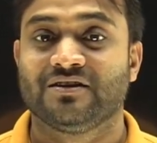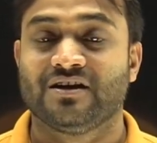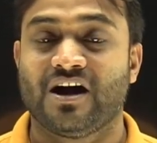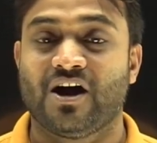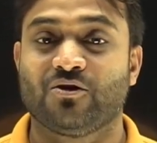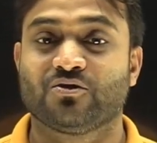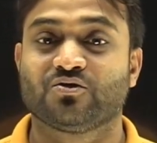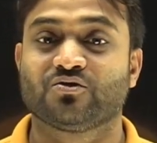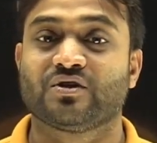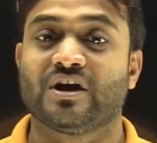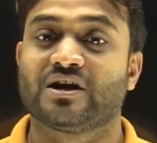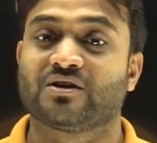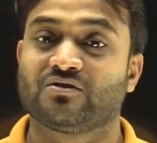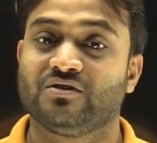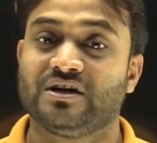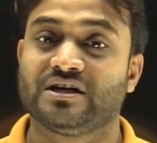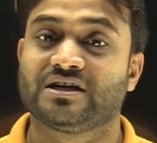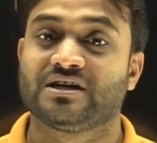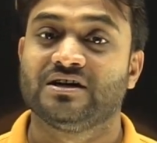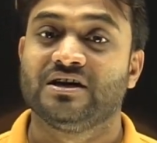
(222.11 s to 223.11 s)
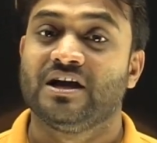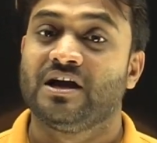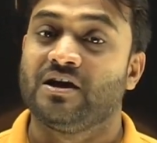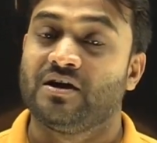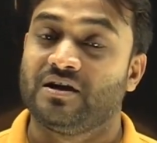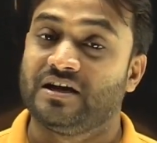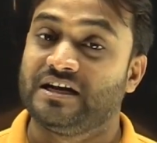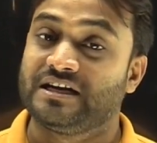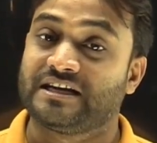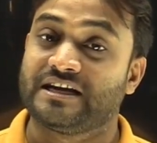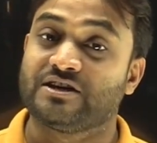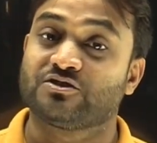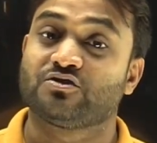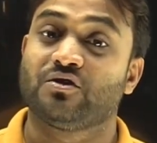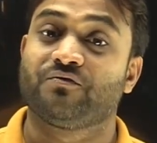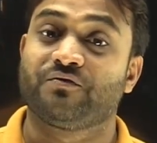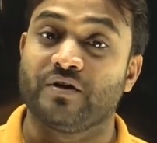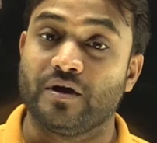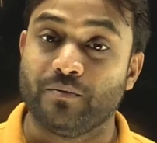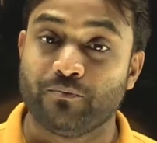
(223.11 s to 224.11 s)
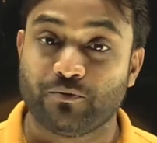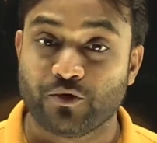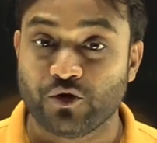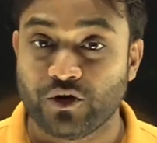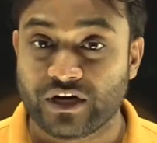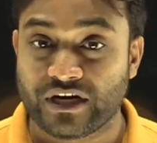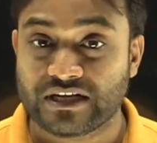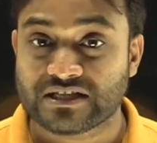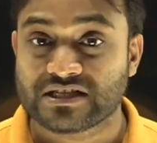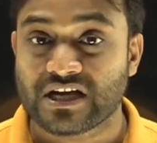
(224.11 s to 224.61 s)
how to calculate in case of impurities,